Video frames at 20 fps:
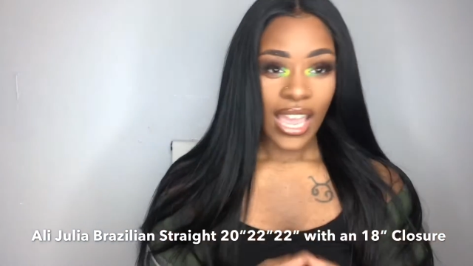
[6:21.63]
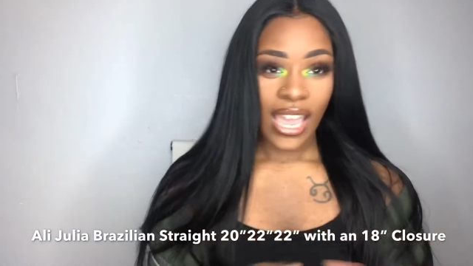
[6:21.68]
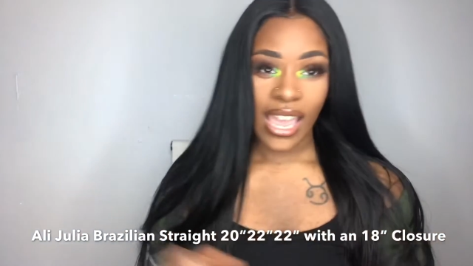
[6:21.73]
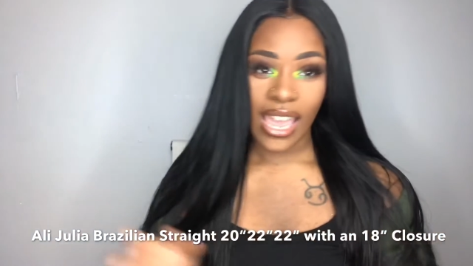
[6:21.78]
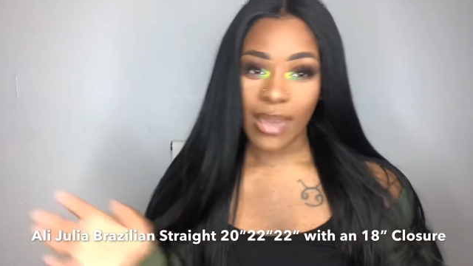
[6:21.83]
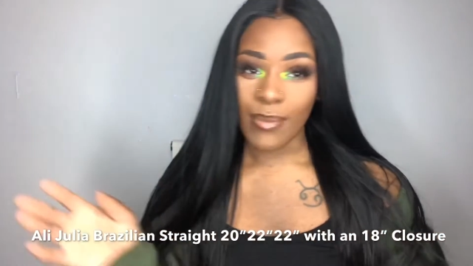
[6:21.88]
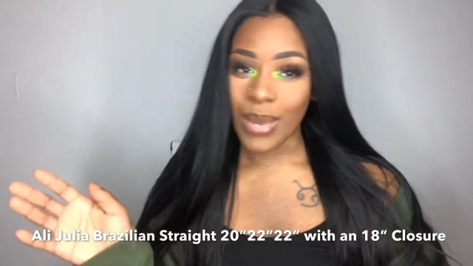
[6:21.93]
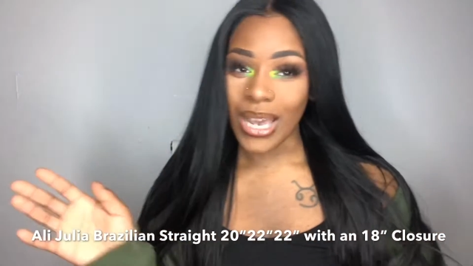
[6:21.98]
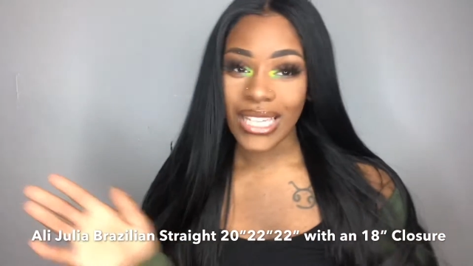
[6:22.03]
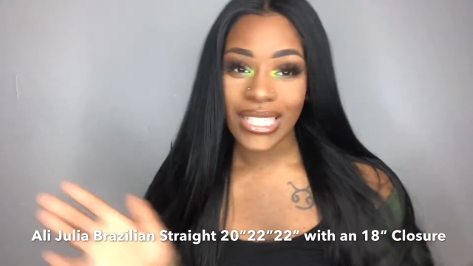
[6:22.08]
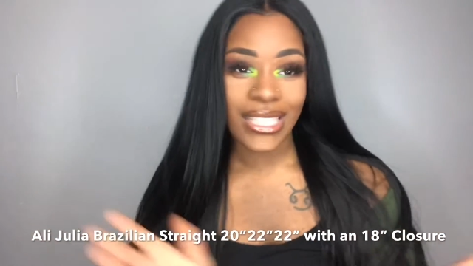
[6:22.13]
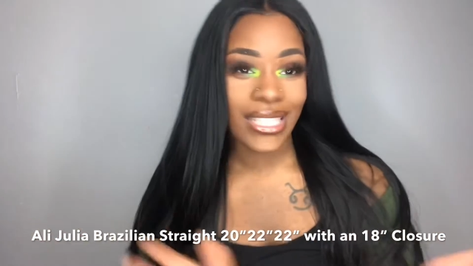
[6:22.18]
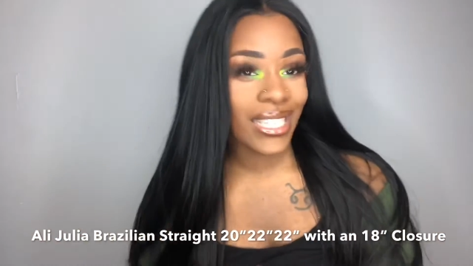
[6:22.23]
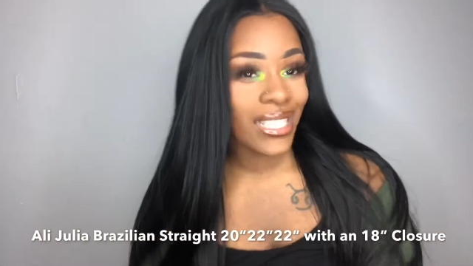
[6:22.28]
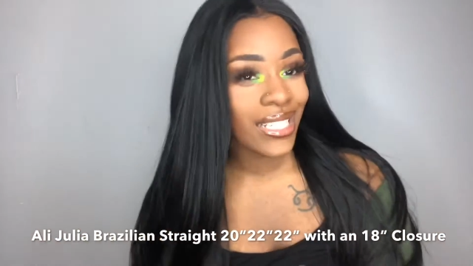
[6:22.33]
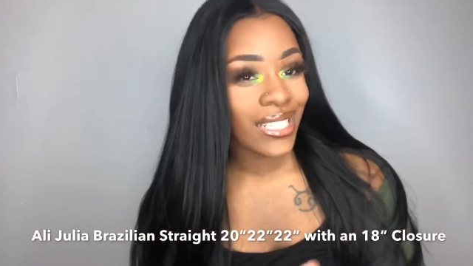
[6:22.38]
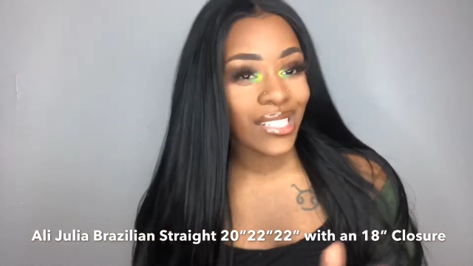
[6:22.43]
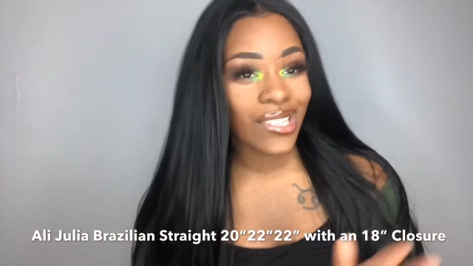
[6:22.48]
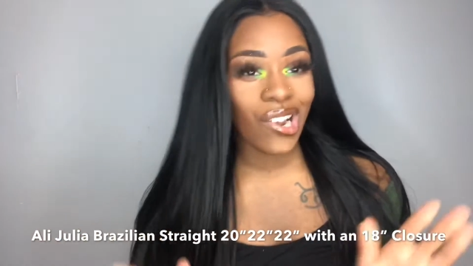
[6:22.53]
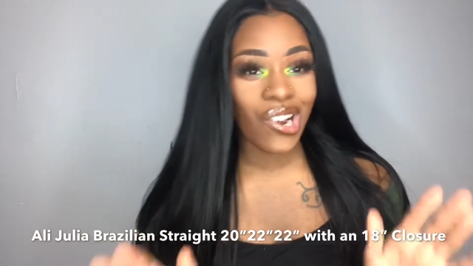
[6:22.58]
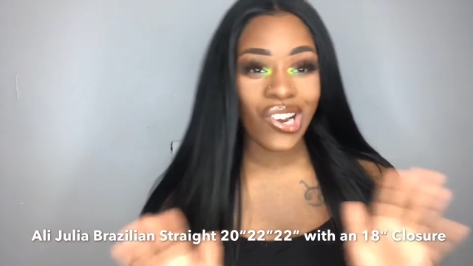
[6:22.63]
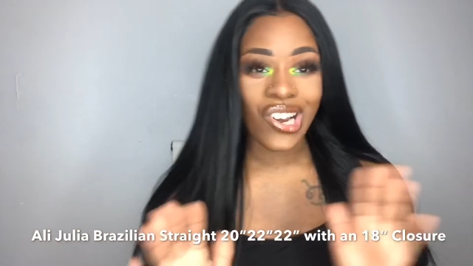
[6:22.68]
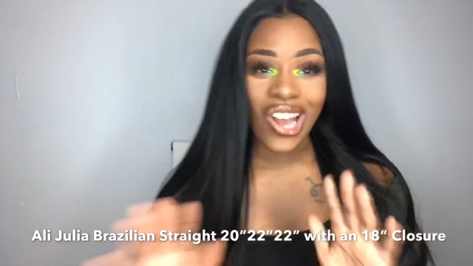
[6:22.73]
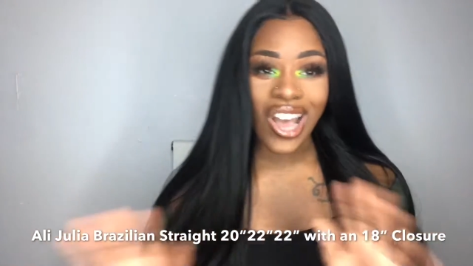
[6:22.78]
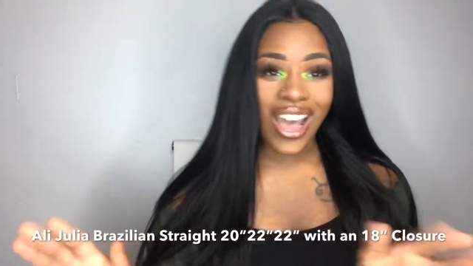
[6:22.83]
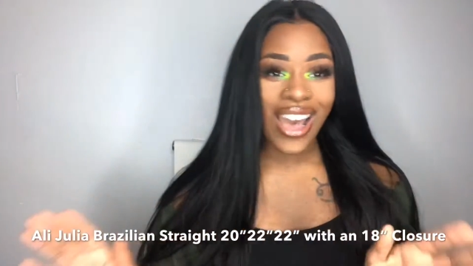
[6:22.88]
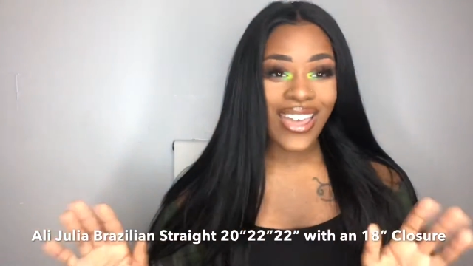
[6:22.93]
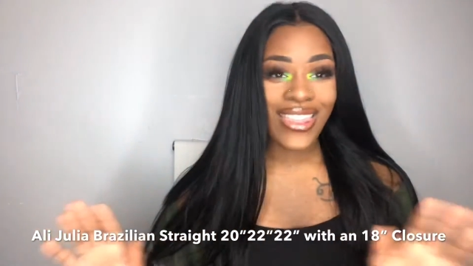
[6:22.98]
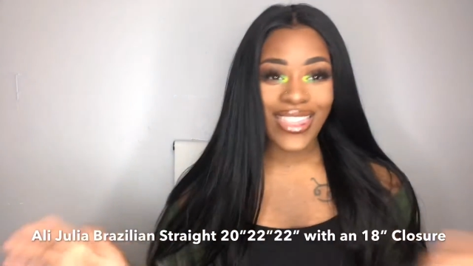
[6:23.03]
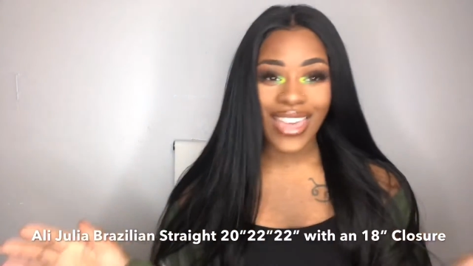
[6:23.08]
and my stitches are
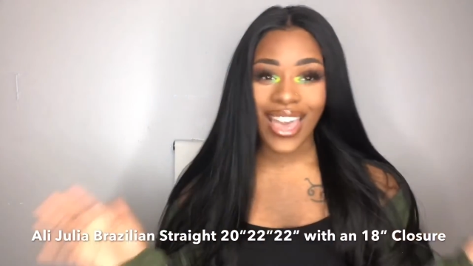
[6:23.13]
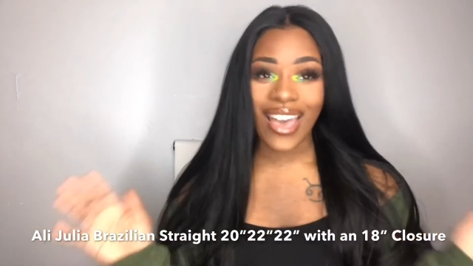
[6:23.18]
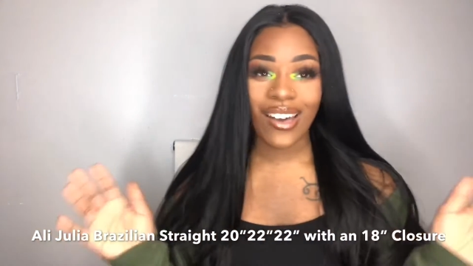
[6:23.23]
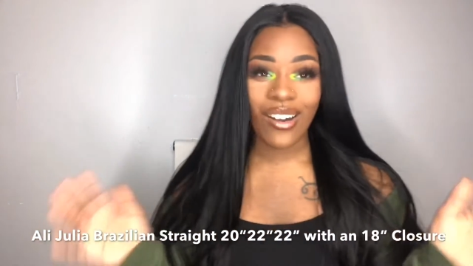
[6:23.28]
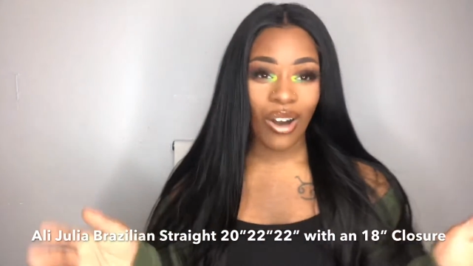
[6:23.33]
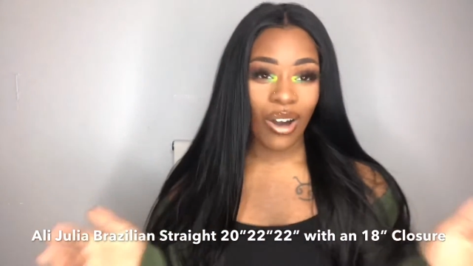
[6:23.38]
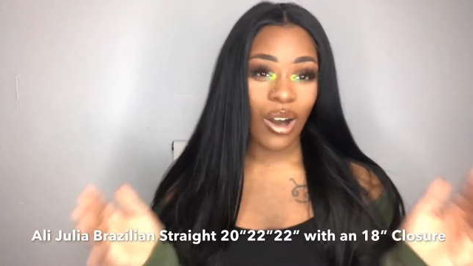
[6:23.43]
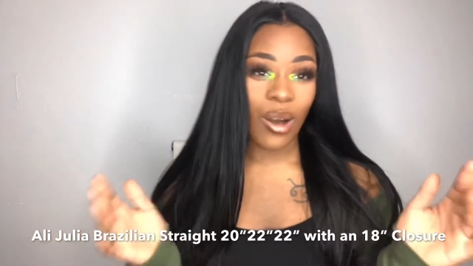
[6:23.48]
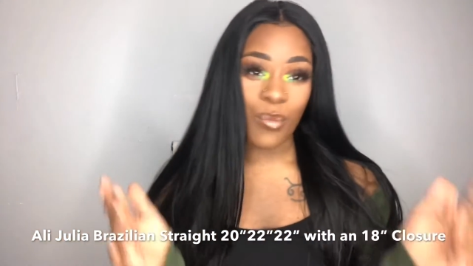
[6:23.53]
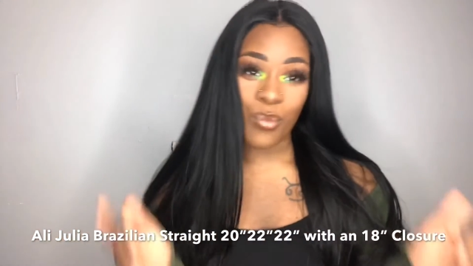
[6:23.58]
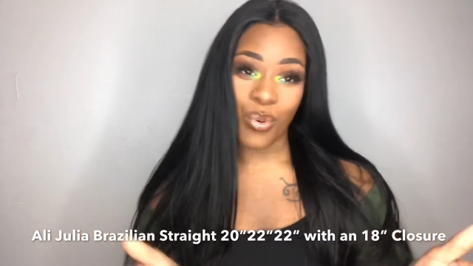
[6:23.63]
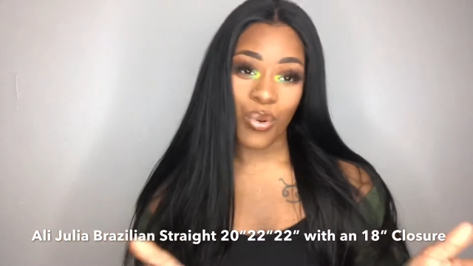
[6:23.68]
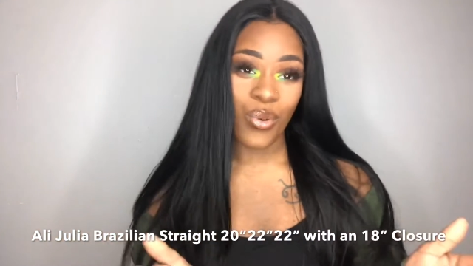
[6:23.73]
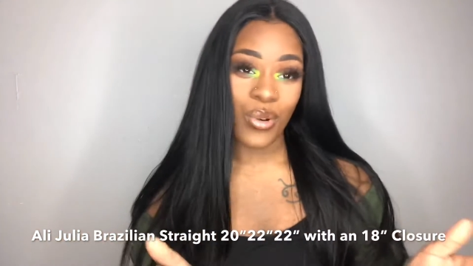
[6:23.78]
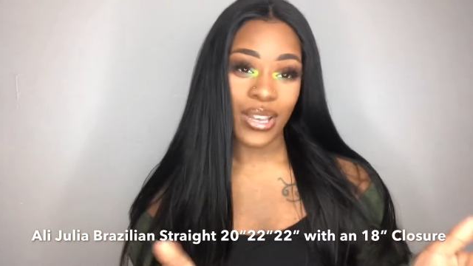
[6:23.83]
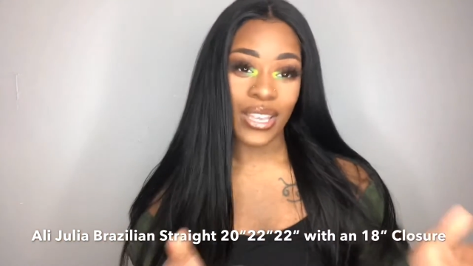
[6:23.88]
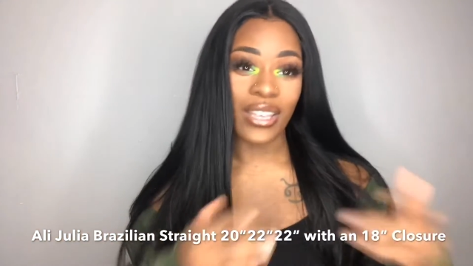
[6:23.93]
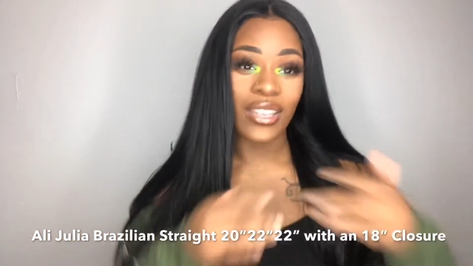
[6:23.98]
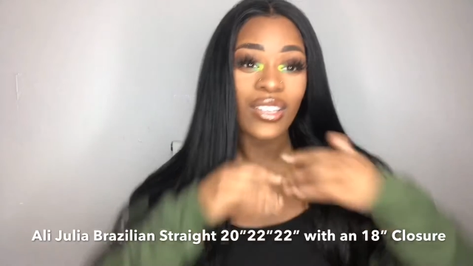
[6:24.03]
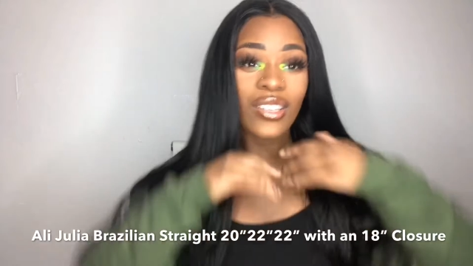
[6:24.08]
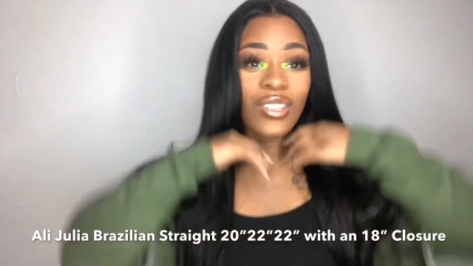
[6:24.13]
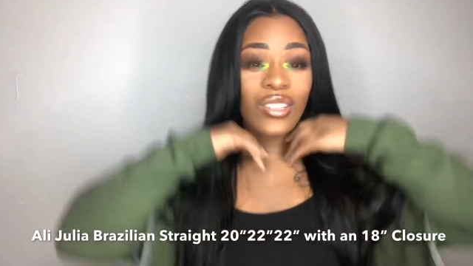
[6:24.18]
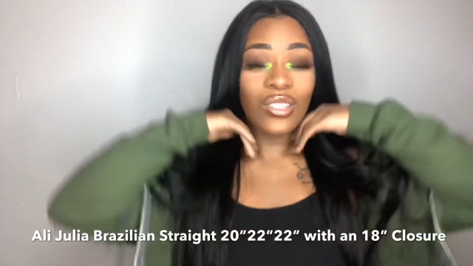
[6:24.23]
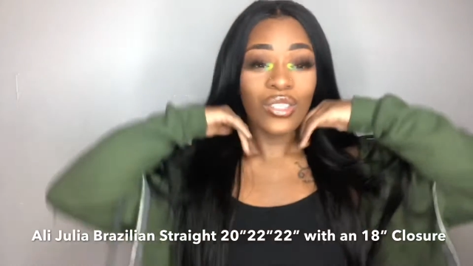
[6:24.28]
not that on point.